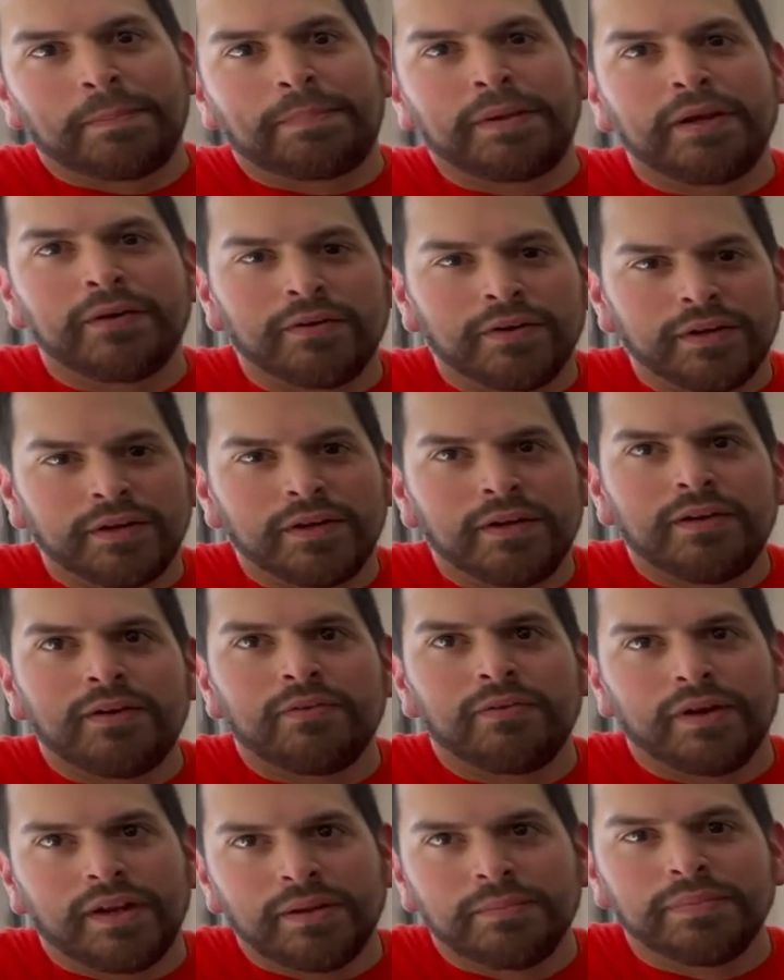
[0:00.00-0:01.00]
Perrin,
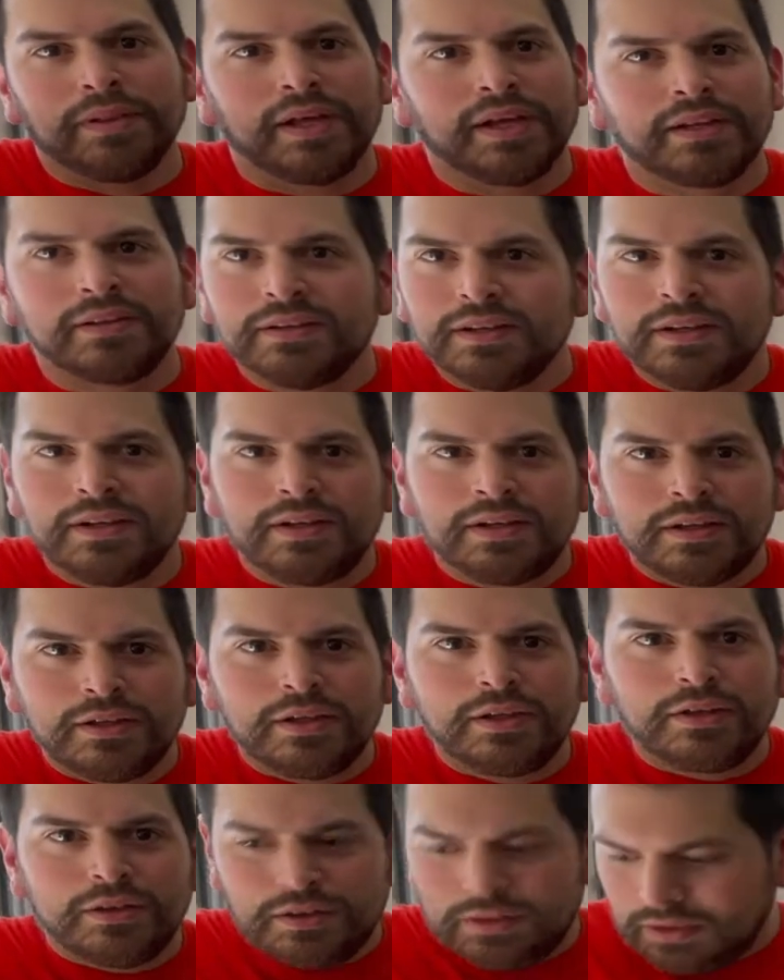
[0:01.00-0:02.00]
red and black.
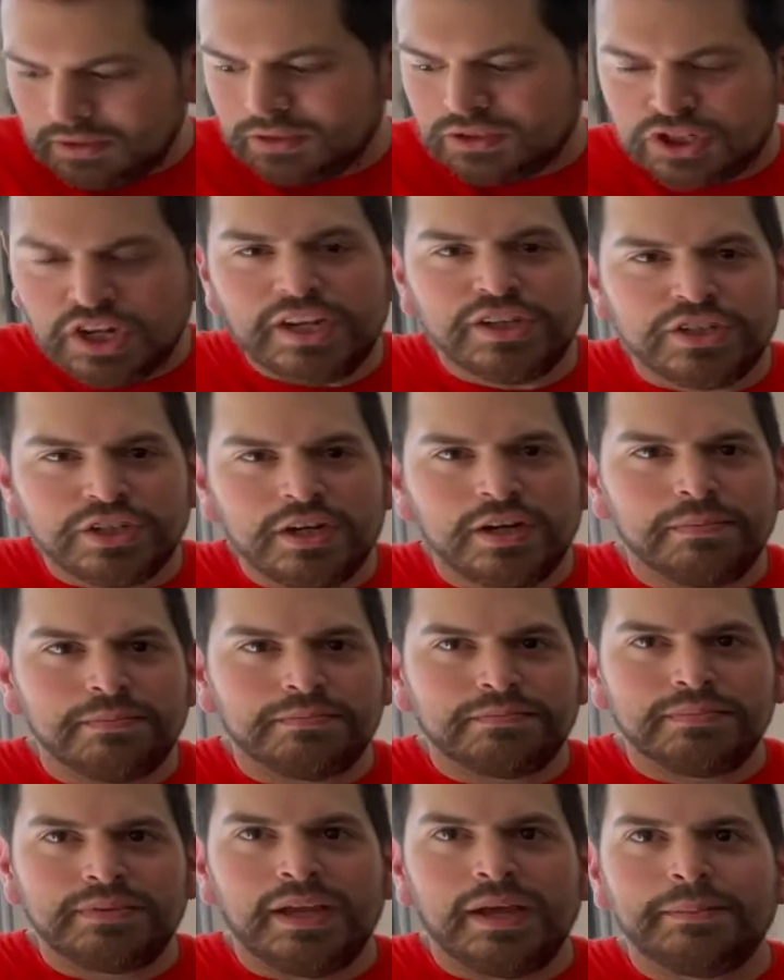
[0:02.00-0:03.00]
Change it up,
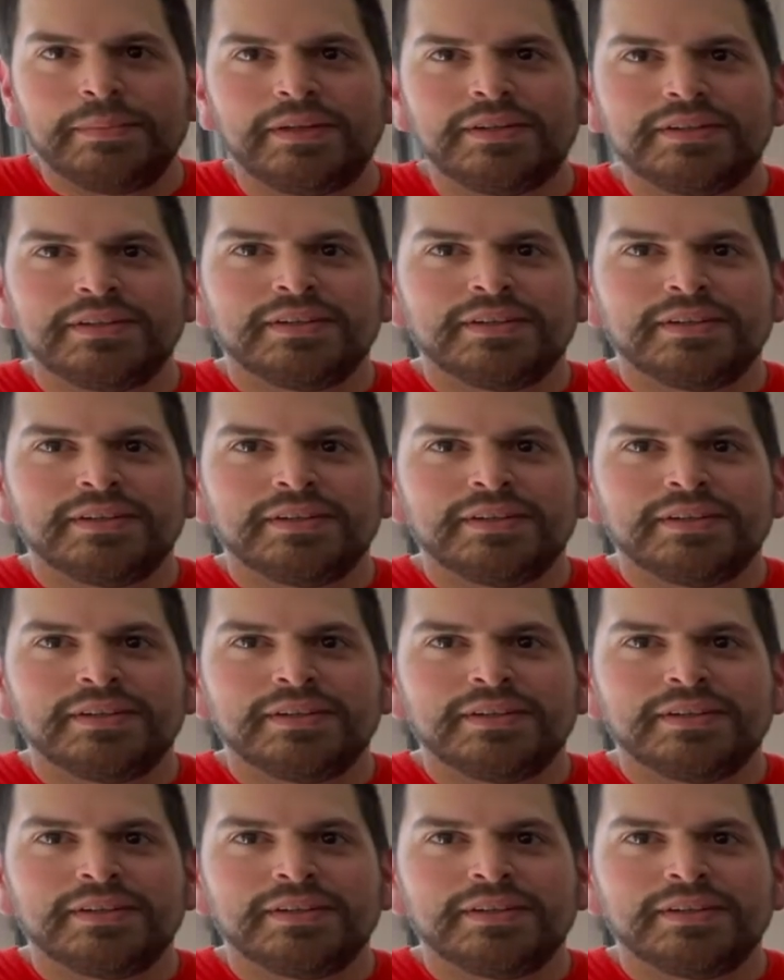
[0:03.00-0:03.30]
damn it.